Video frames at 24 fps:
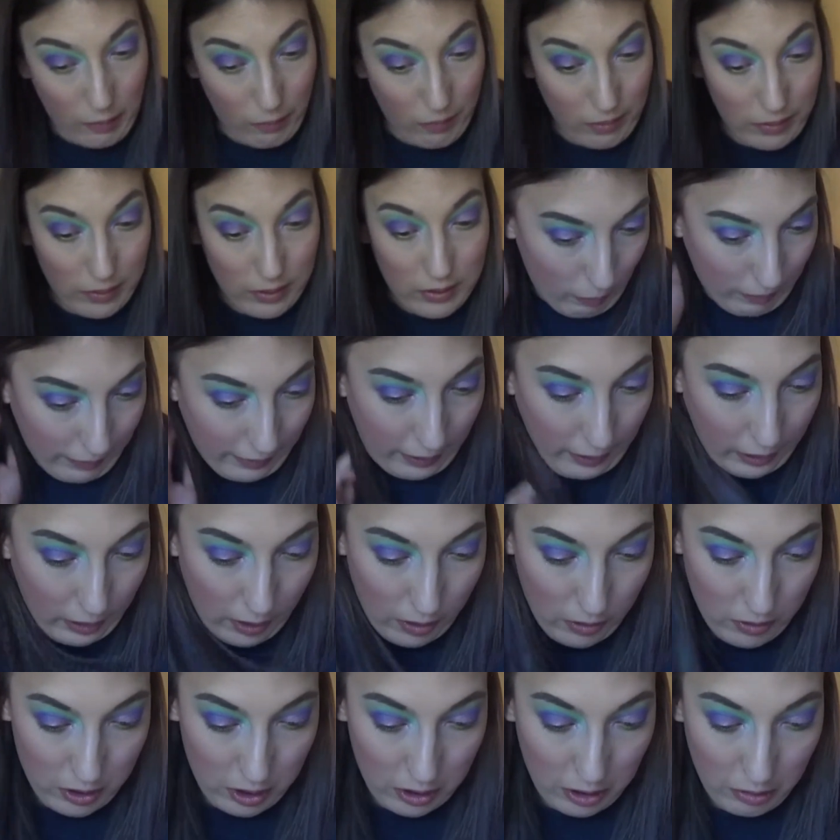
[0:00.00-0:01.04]
one. We're gonna
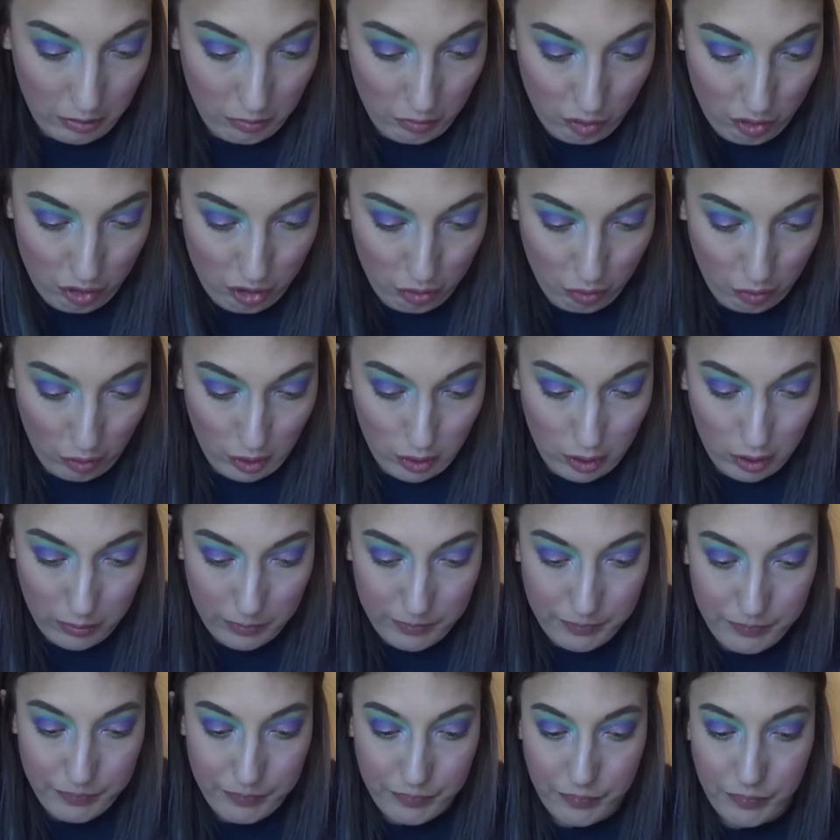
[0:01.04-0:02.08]
go to
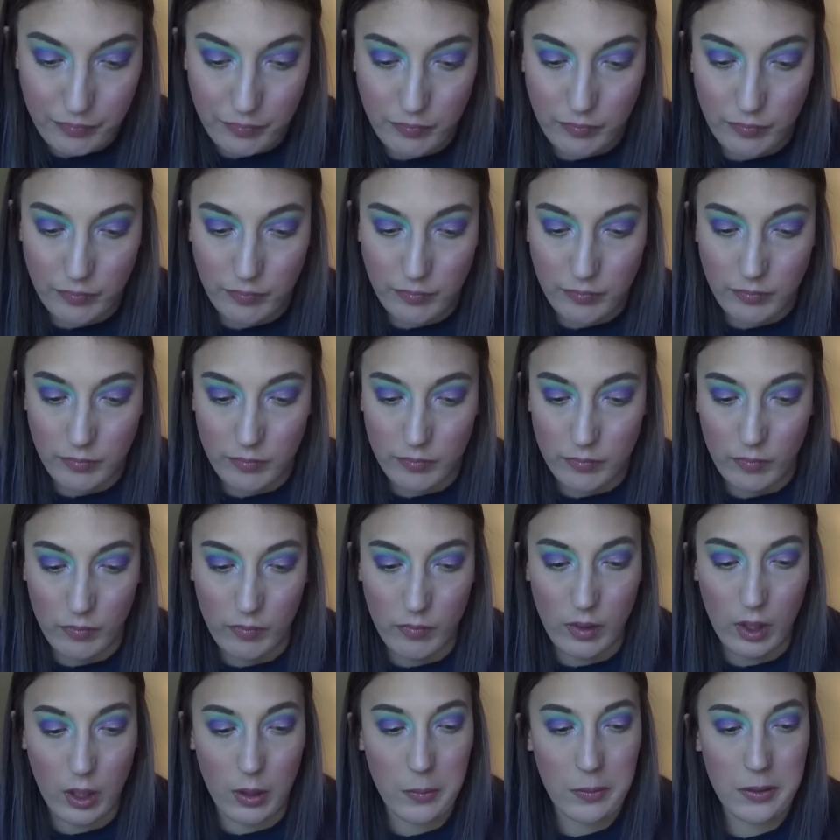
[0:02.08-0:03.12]
Jewel,
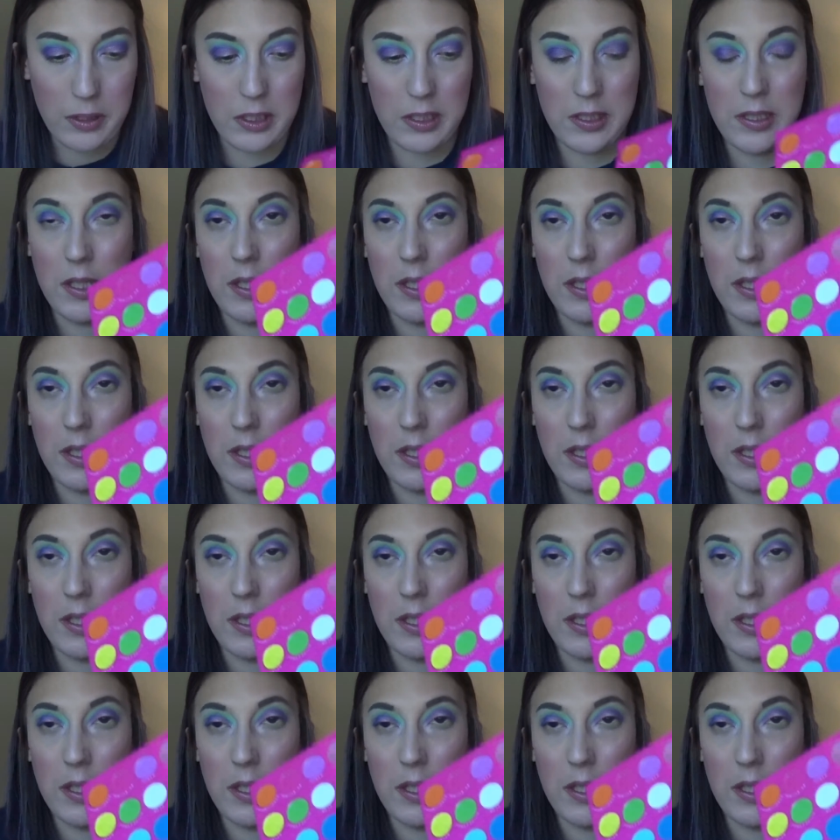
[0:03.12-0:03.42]
which is the